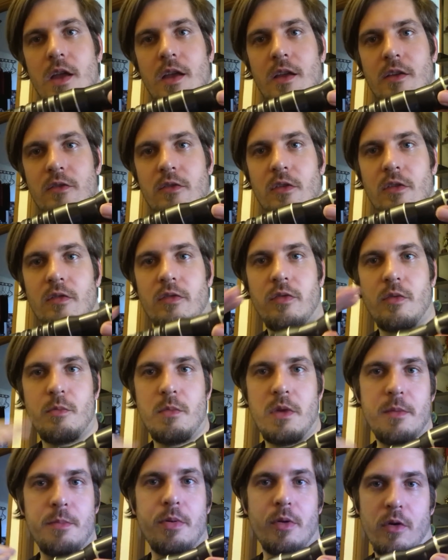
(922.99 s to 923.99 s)
It's just for
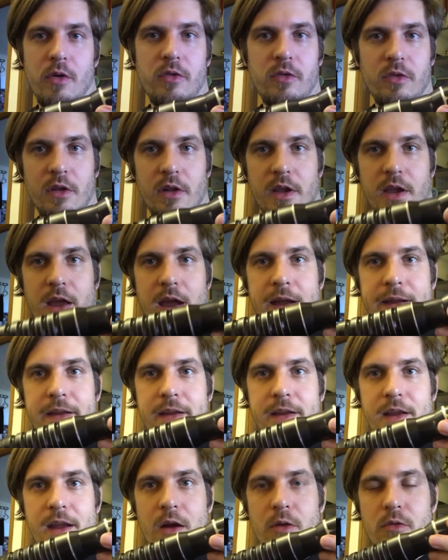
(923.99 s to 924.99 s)
me personally,
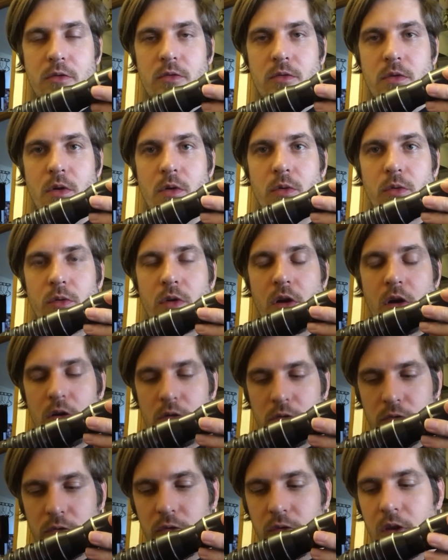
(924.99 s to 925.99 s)
I outgrow
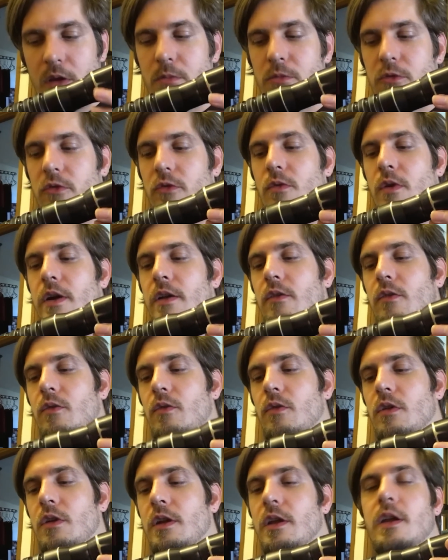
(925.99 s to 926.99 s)
Ultrasabers quite
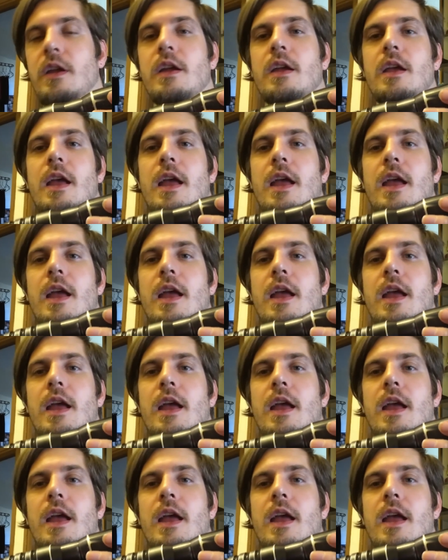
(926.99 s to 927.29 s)
early,